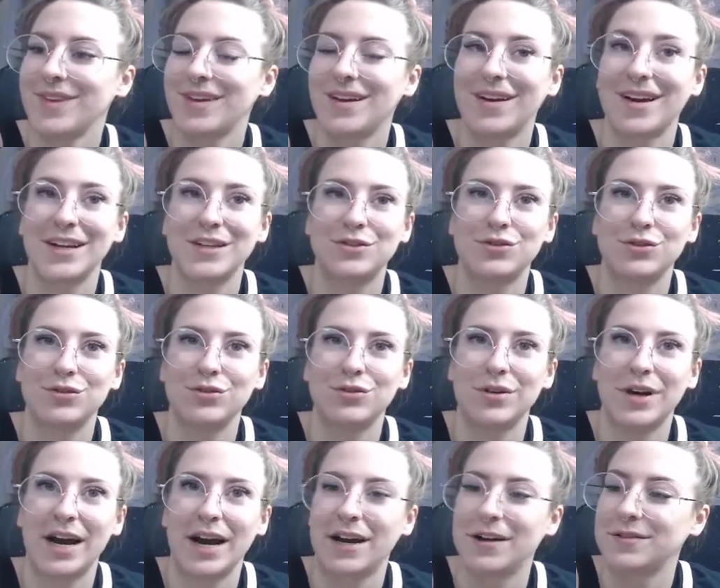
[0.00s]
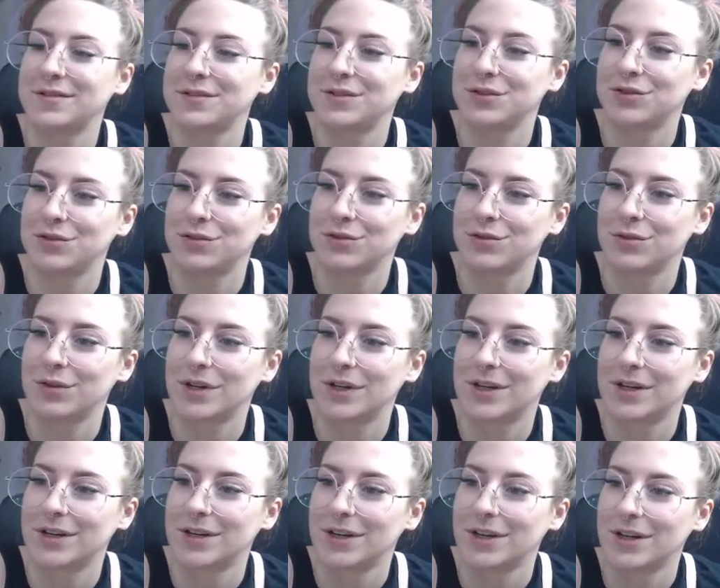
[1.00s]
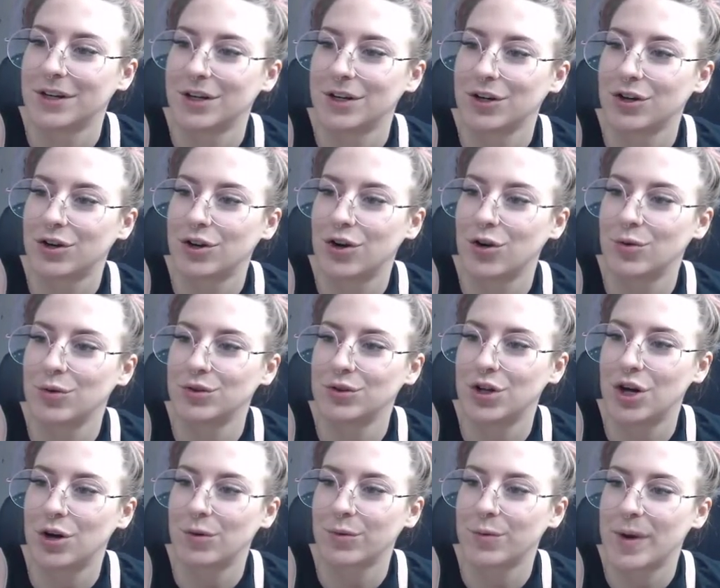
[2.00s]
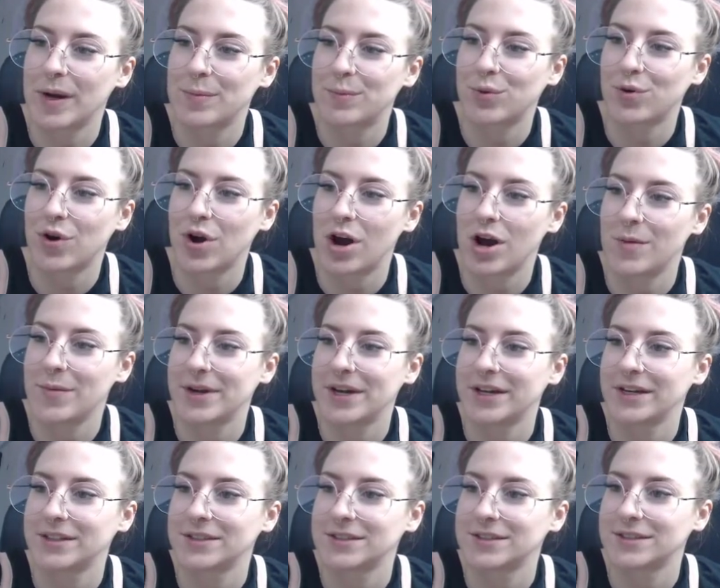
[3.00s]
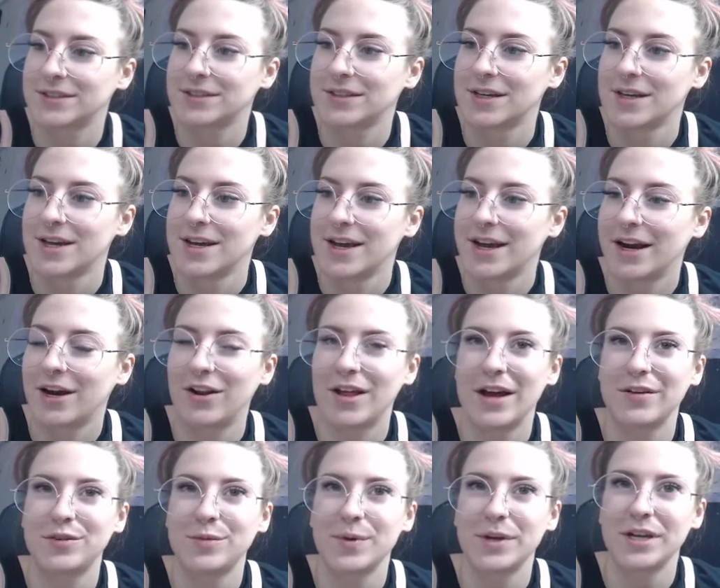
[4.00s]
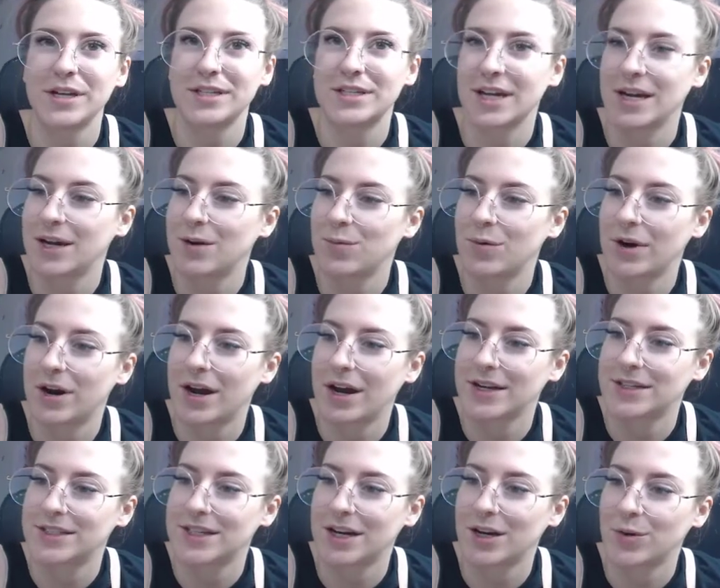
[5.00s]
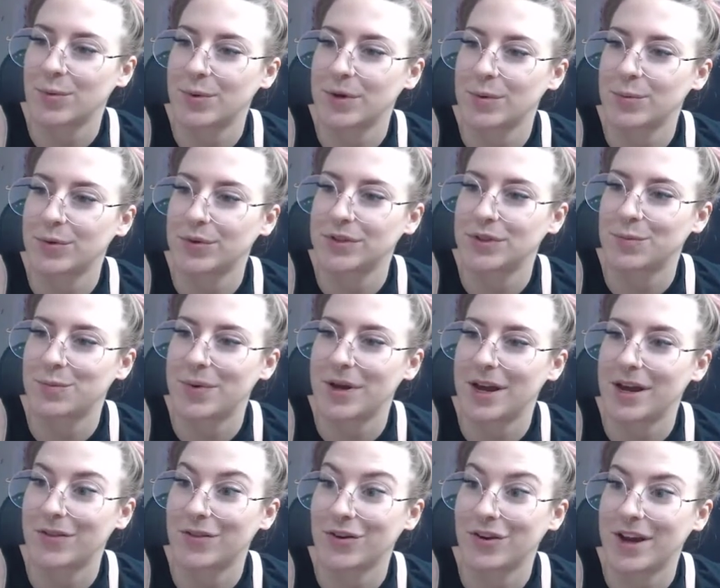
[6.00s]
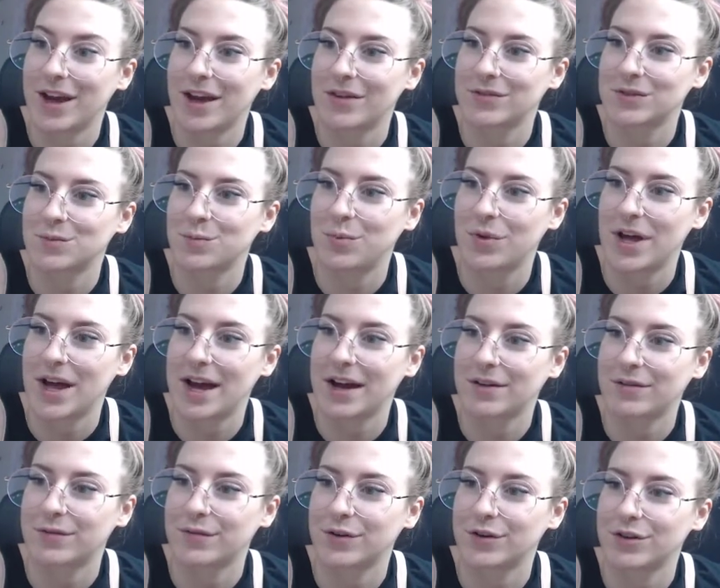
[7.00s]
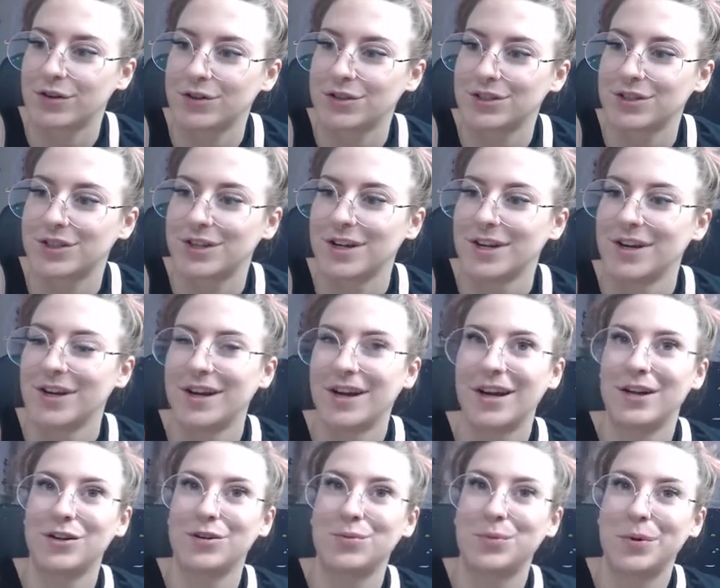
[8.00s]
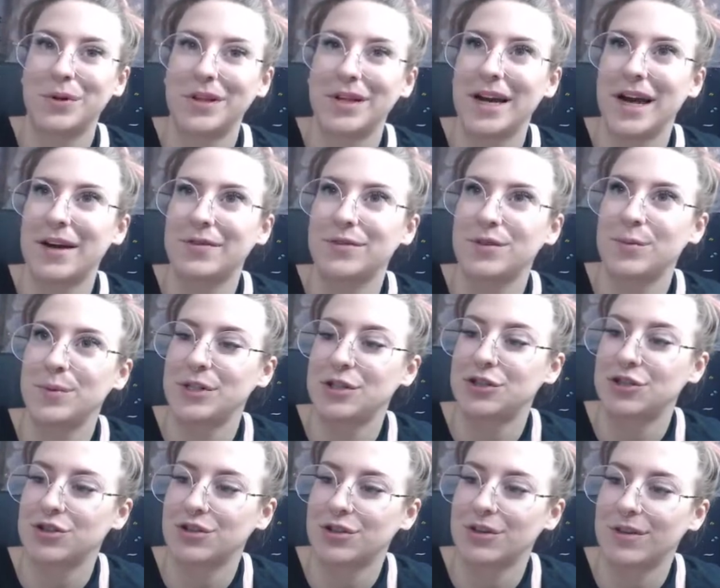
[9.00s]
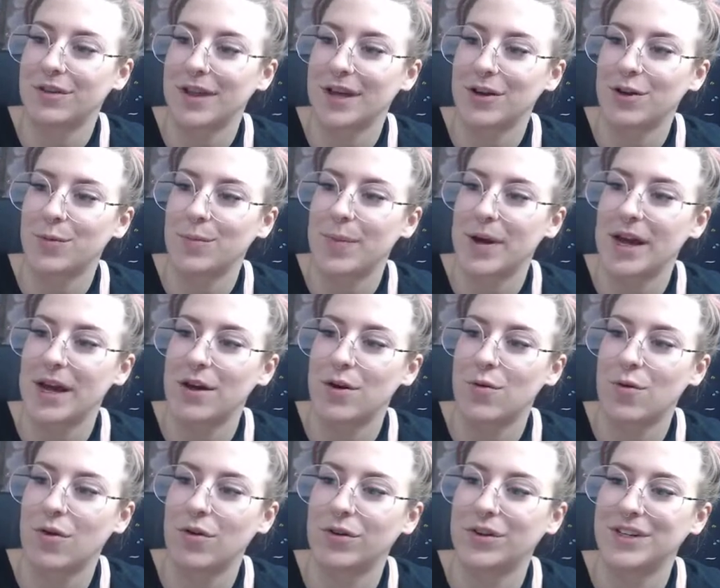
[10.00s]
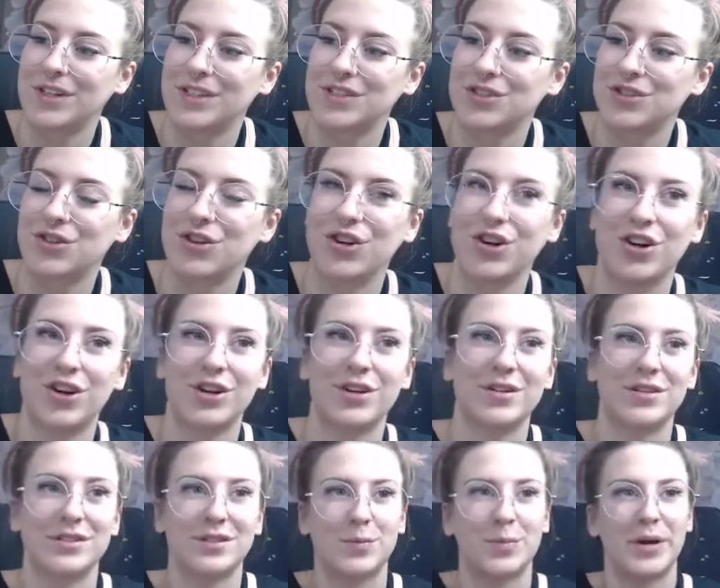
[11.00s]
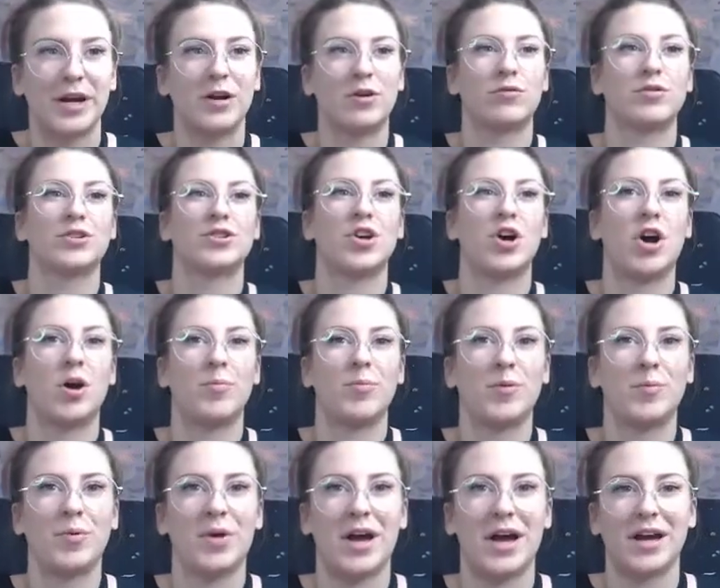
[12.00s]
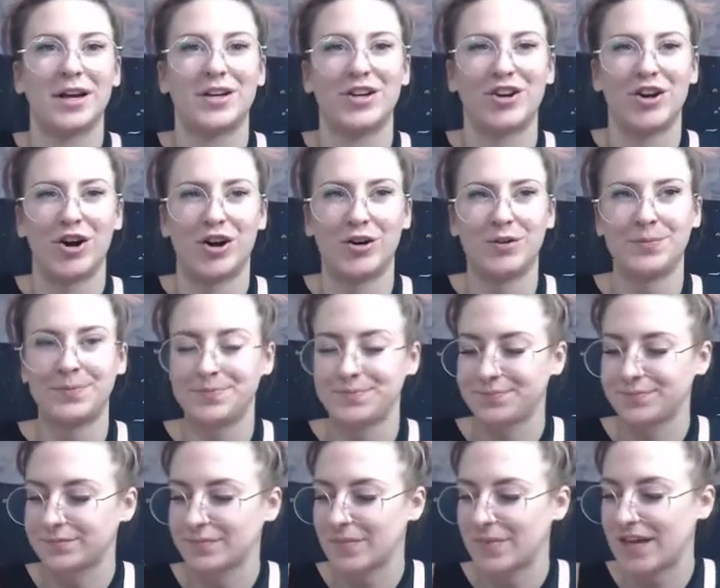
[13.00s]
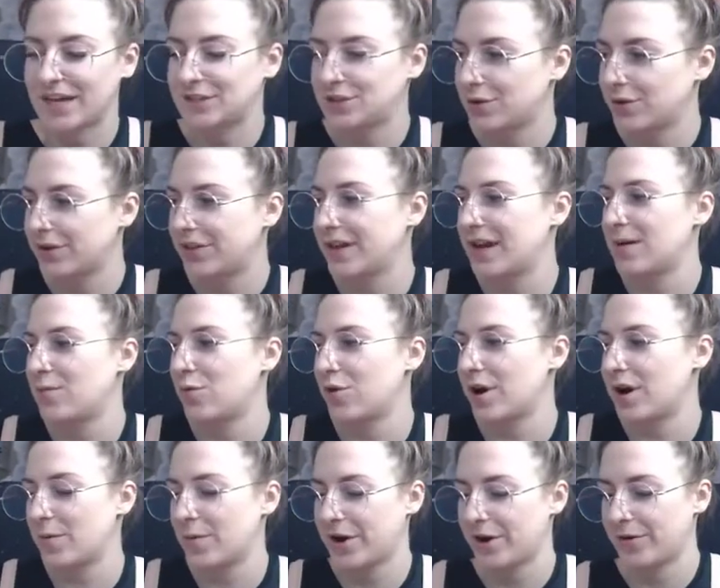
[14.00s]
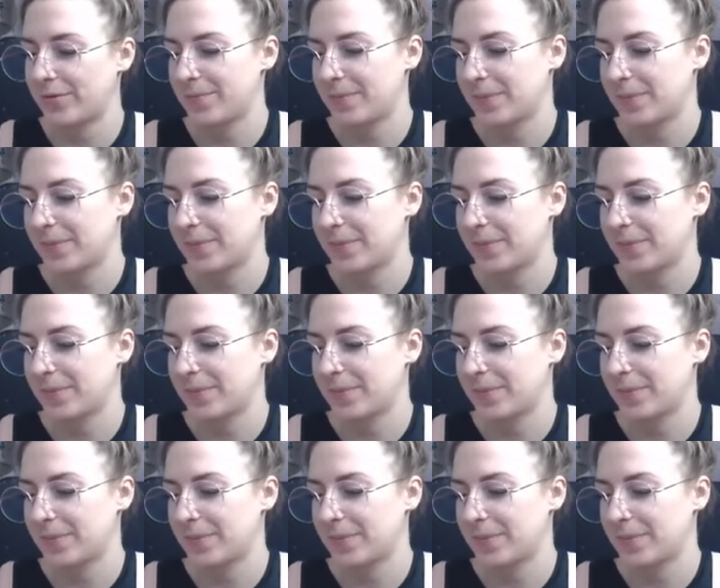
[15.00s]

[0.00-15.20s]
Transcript: I do have to go along with my promise. It'll have to be a day where I tell people to paint their canvas black first. And you'll really have to be sure that your paint quality is good to paint over top the black, you know? That's the only thing I'm worried about.